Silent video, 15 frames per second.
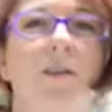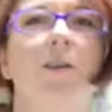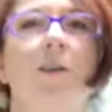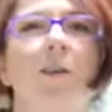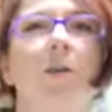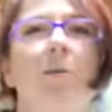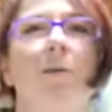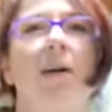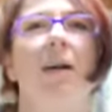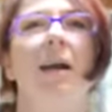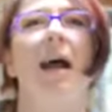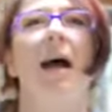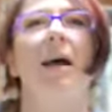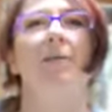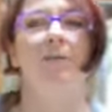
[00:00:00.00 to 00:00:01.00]
are new and
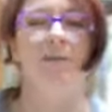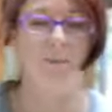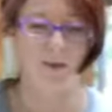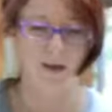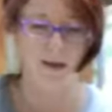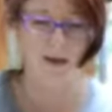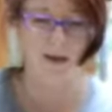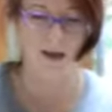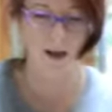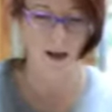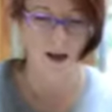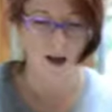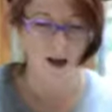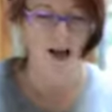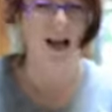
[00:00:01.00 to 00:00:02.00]
unfamiliar.
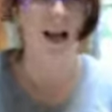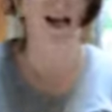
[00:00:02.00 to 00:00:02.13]
I